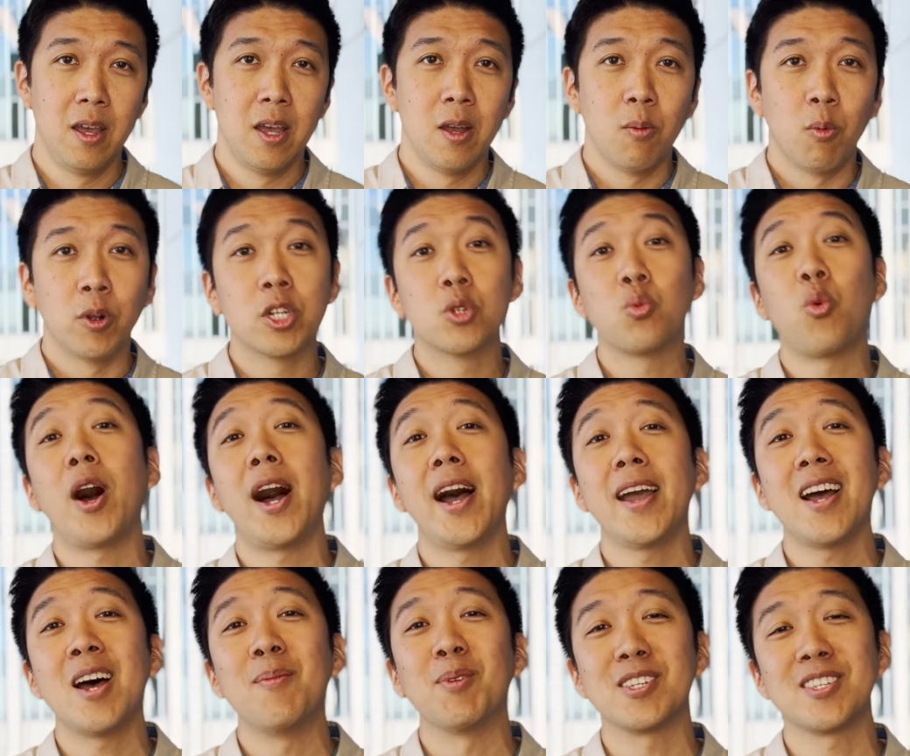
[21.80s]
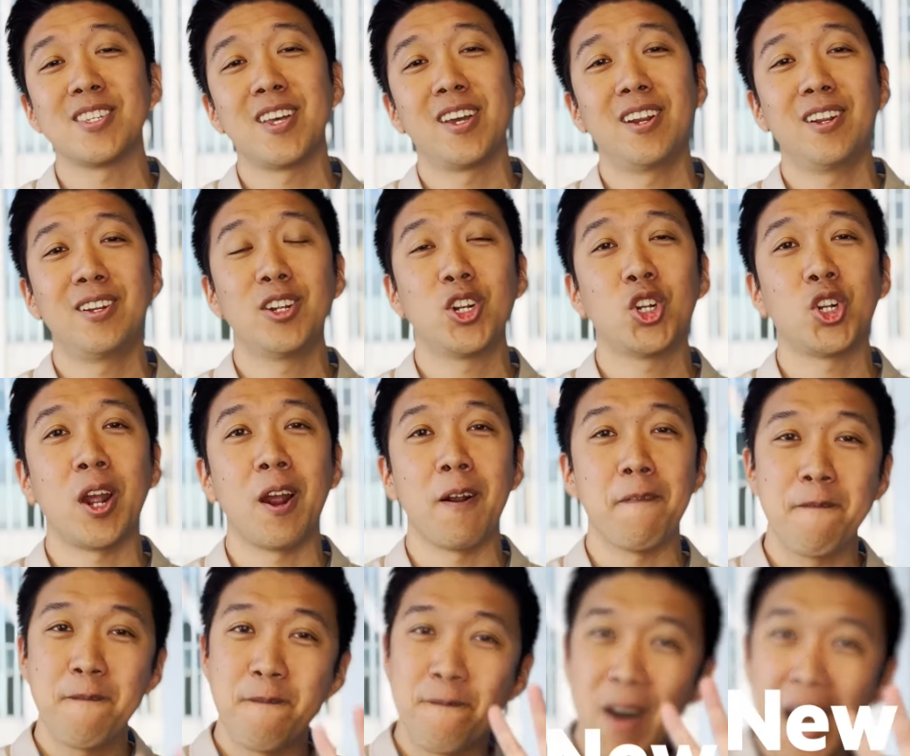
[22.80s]
Which is why I'm excited to share
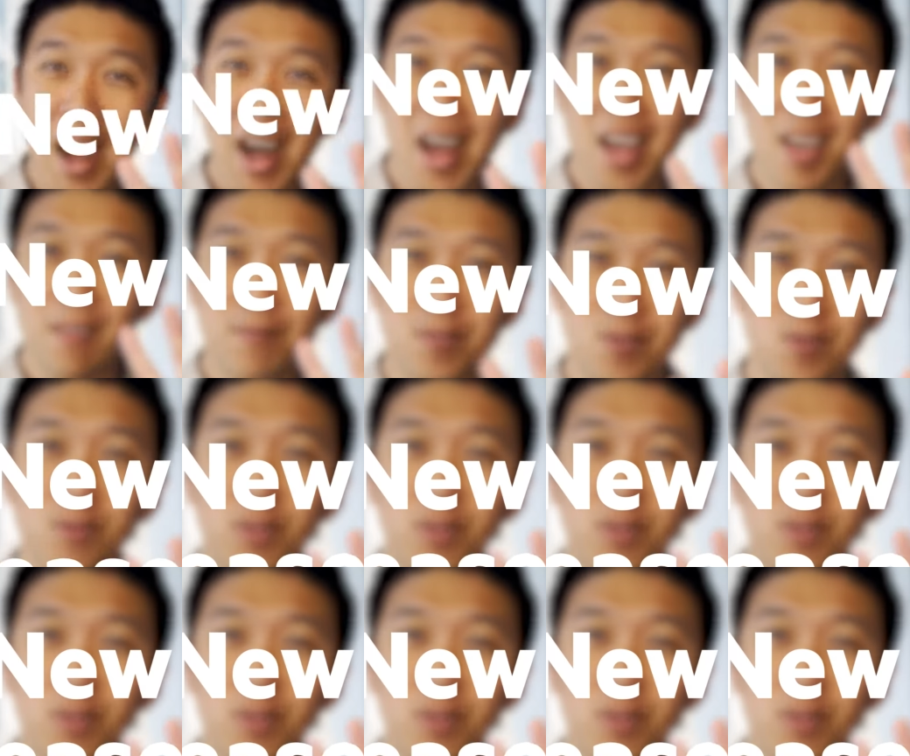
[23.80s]
5 new